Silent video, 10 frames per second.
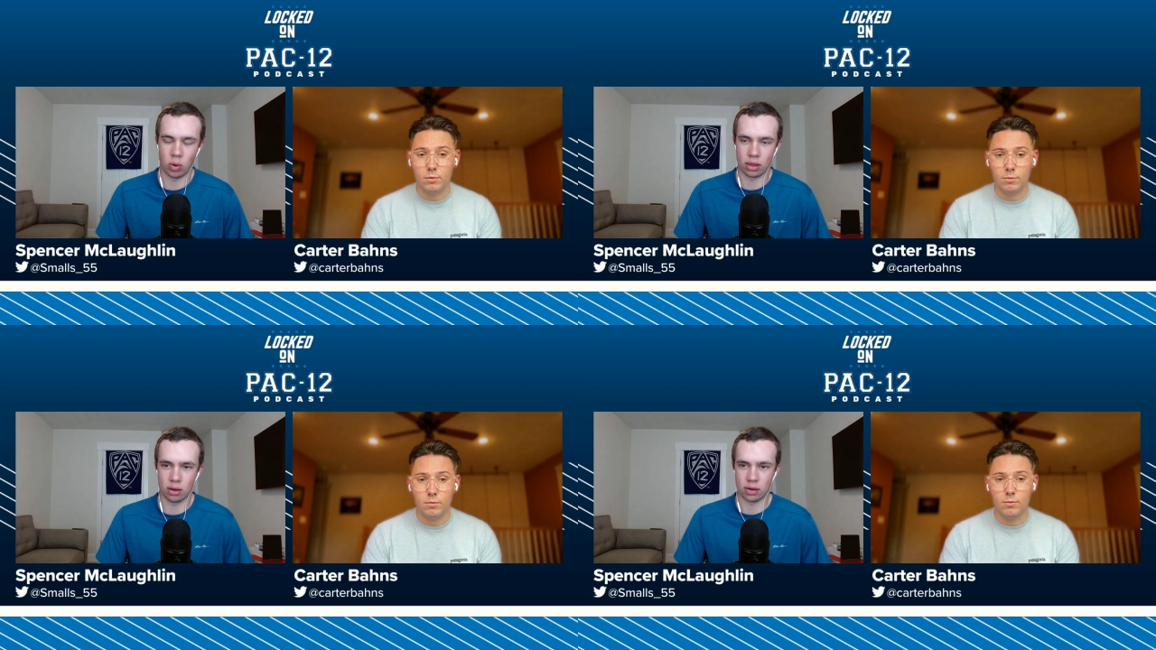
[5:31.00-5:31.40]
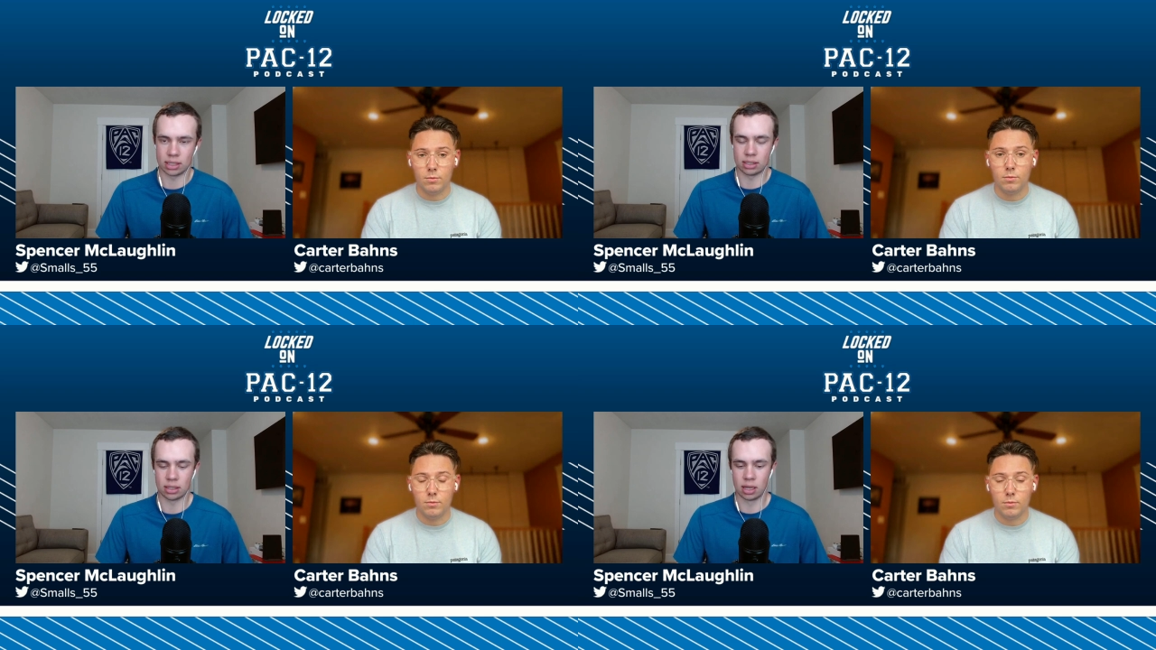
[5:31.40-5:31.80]
Speaker 1: whether
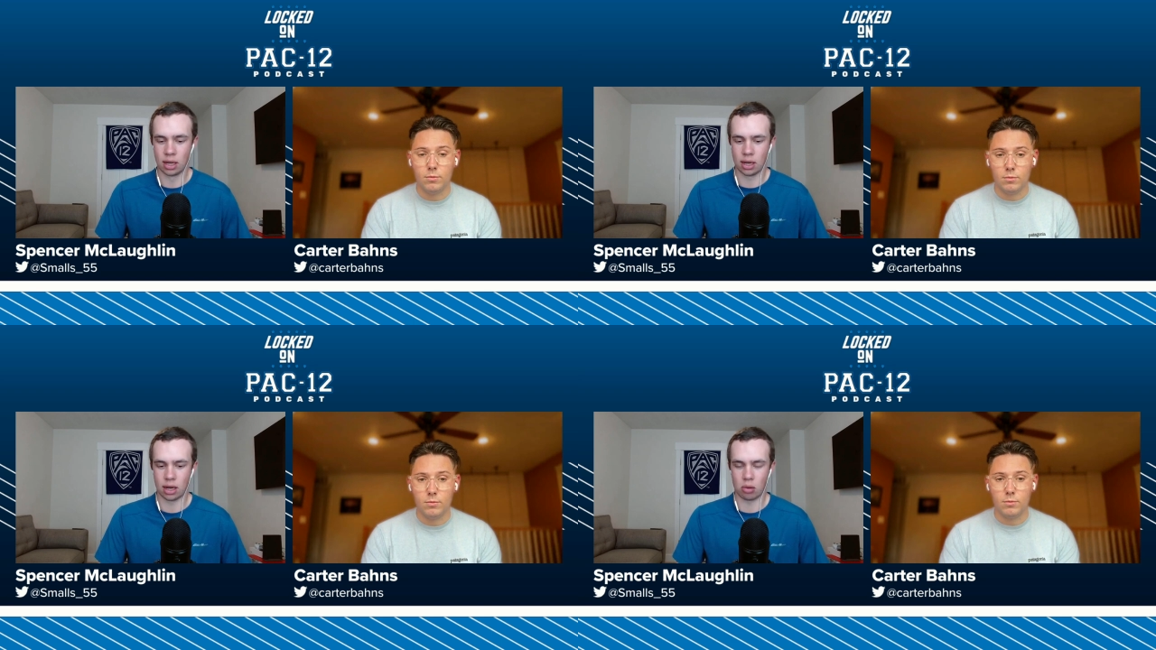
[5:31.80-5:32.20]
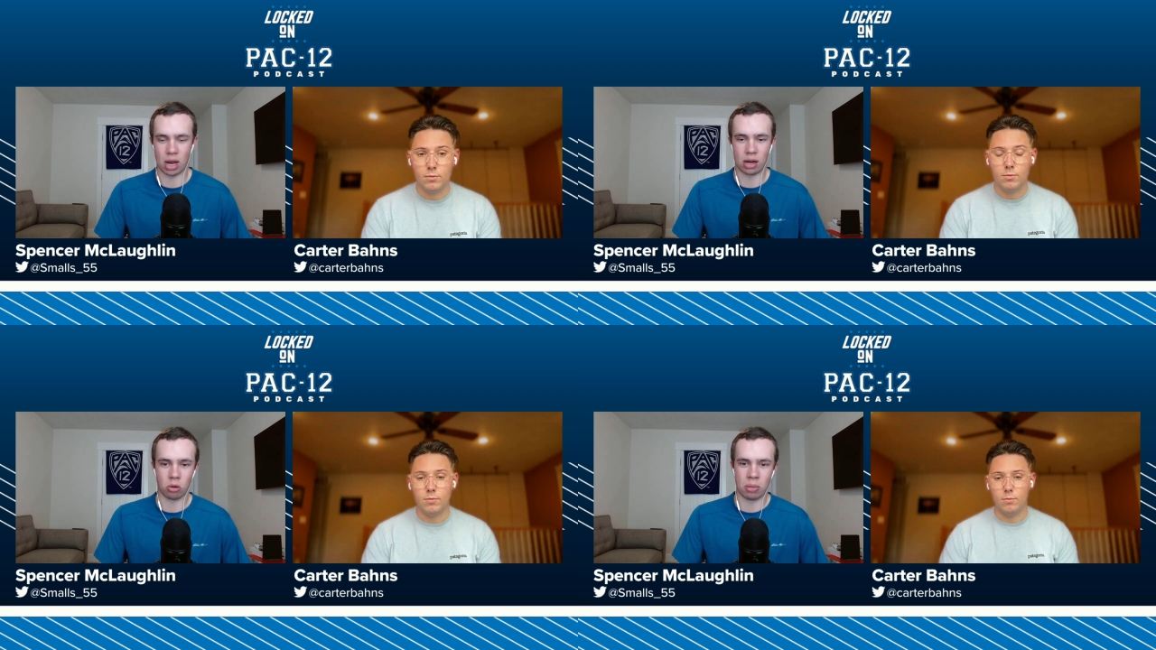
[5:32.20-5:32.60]
it's uh,
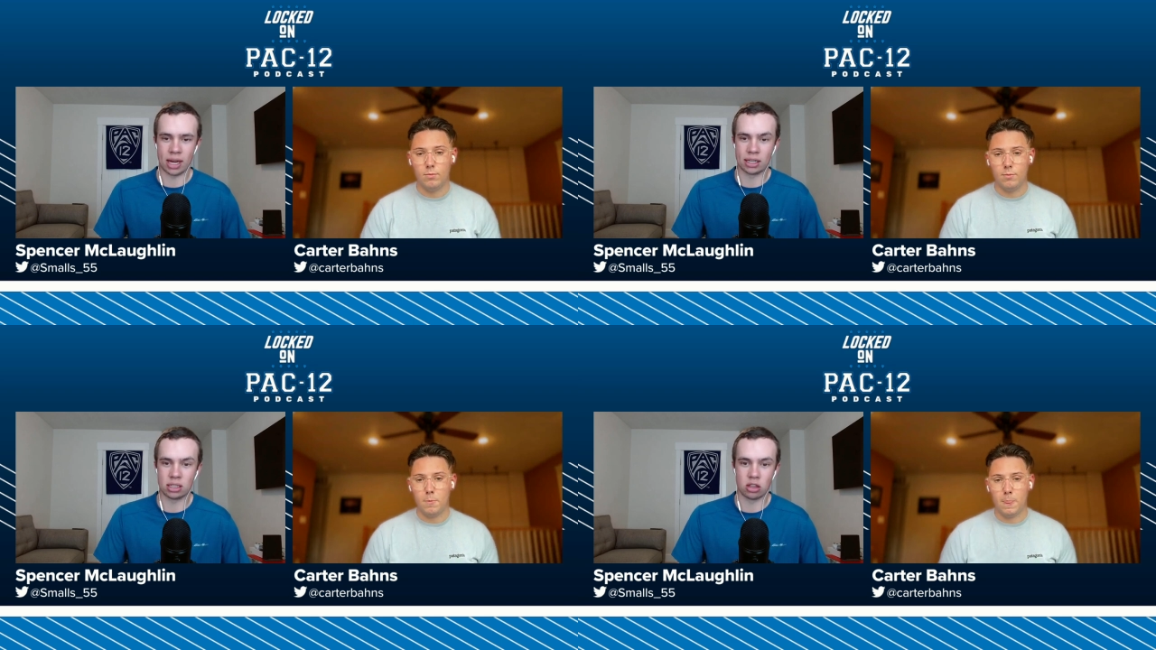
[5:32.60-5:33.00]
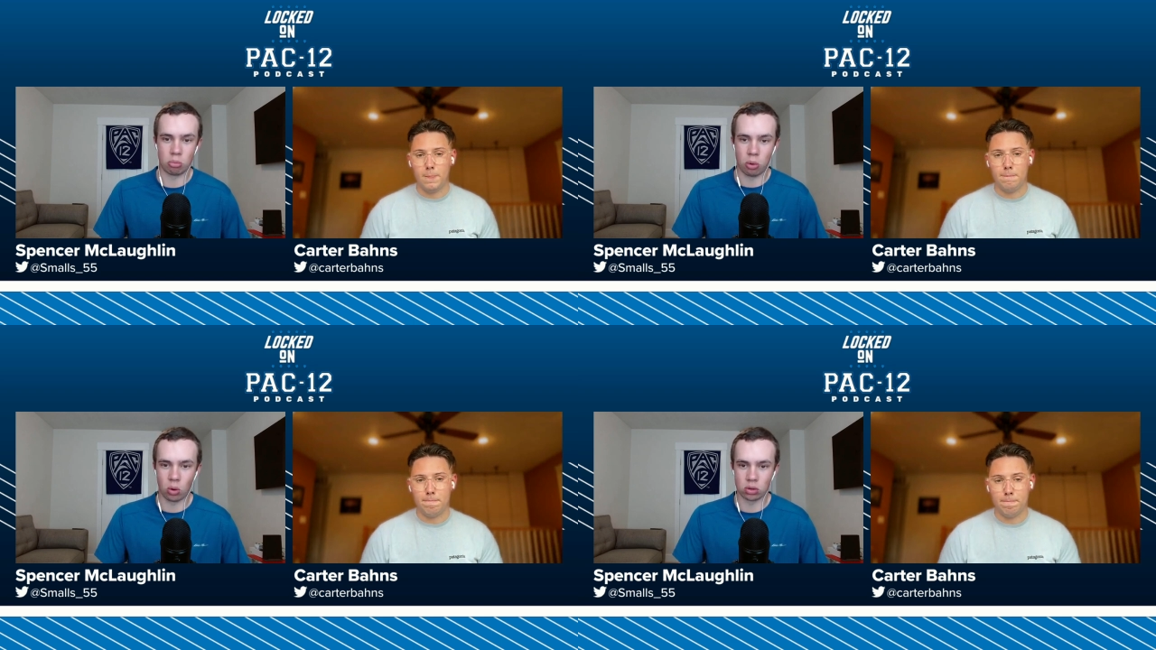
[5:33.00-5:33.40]
Michael Penix in the
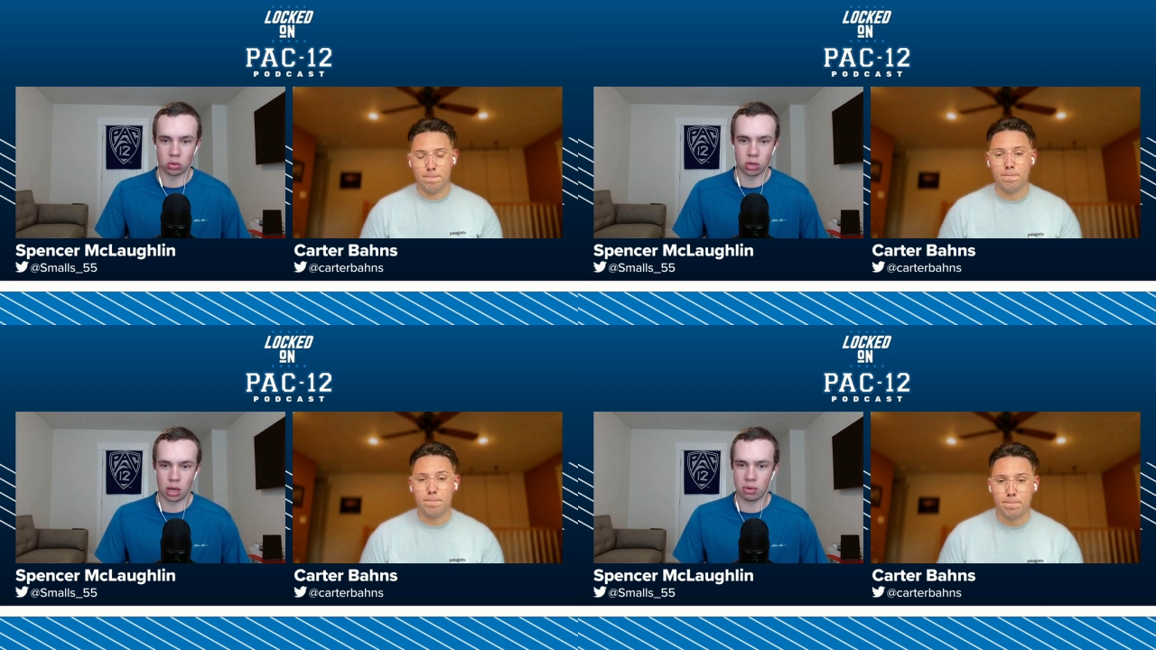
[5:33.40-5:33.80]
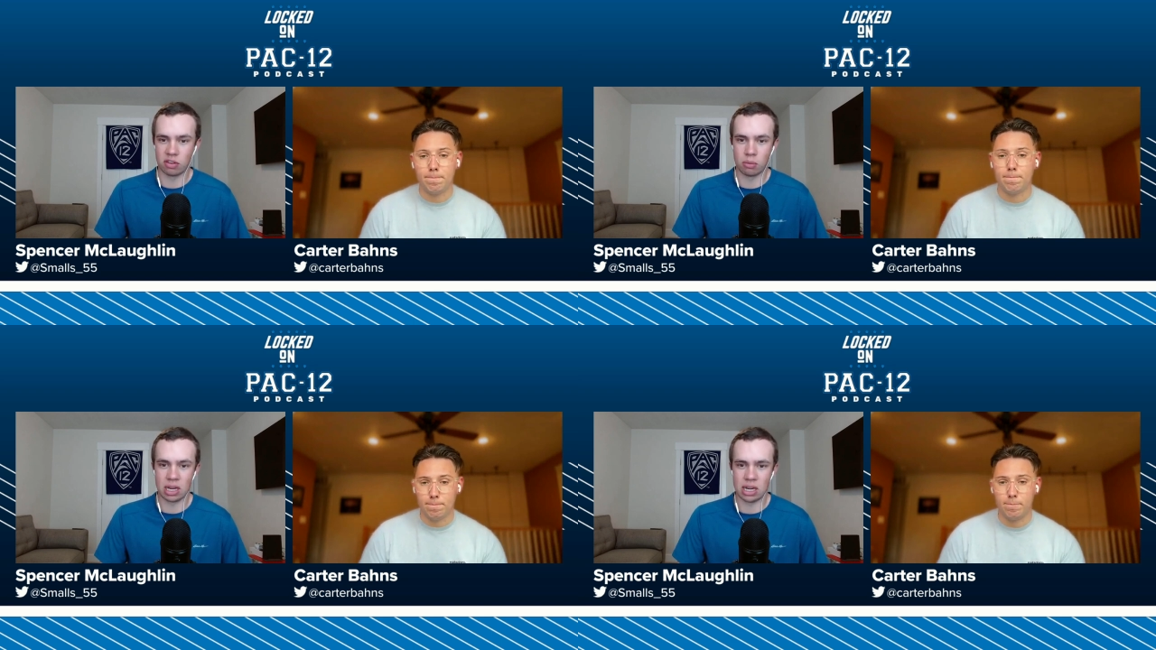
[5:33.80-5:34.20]
portal coming
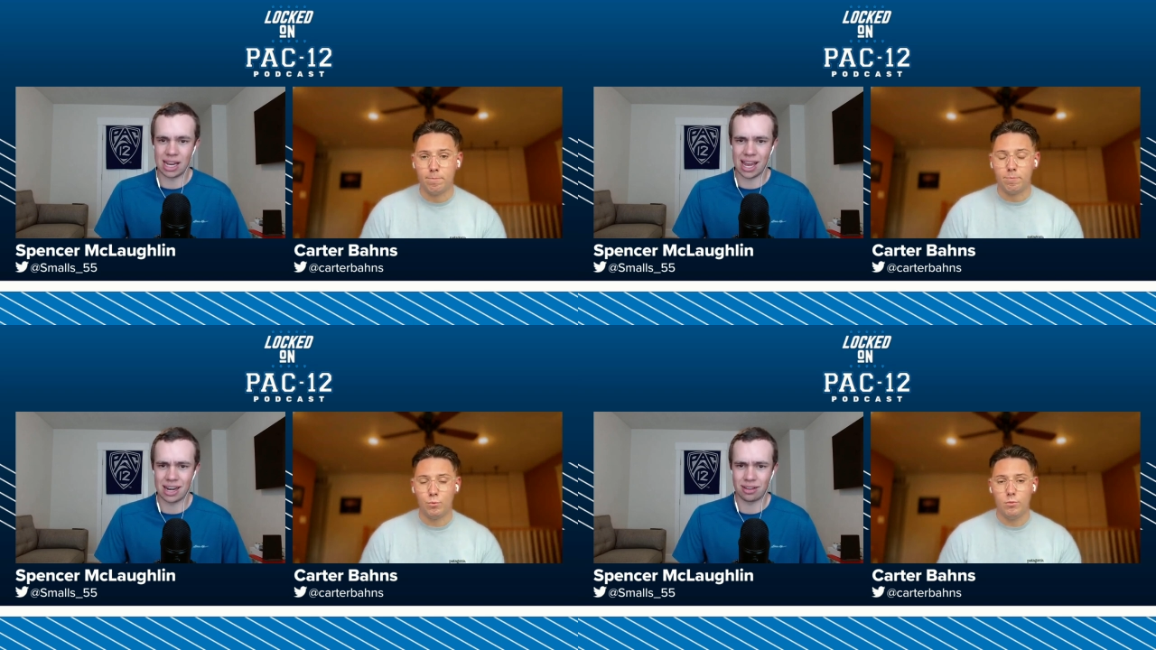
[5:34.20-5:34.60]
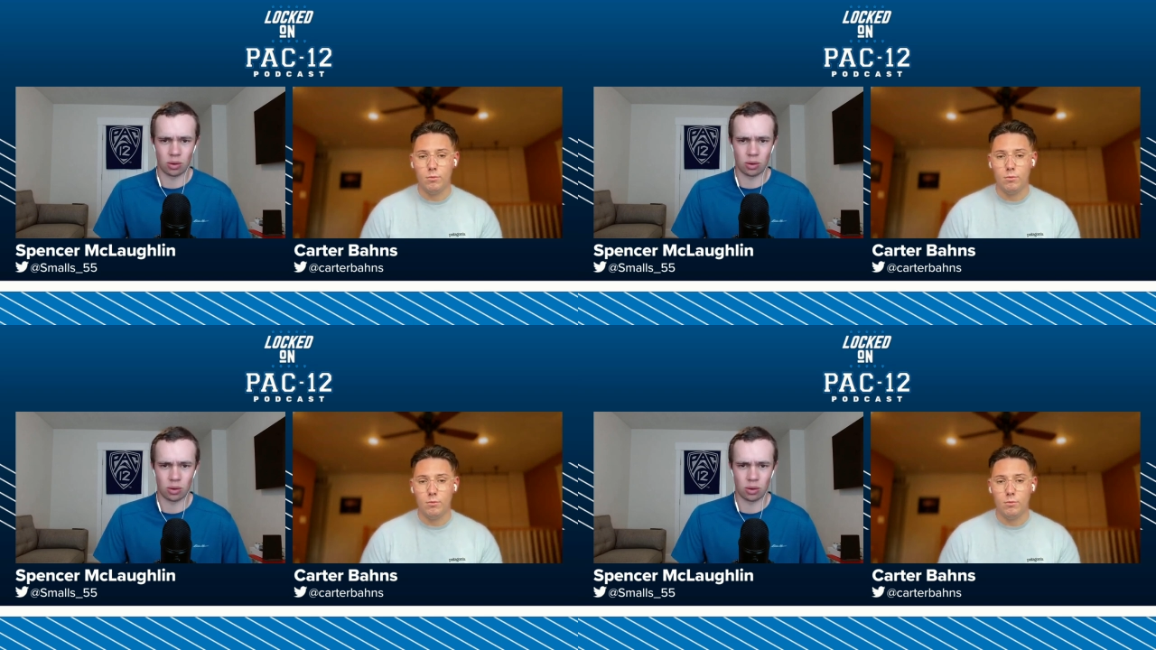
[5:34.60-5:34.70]
from Indiana,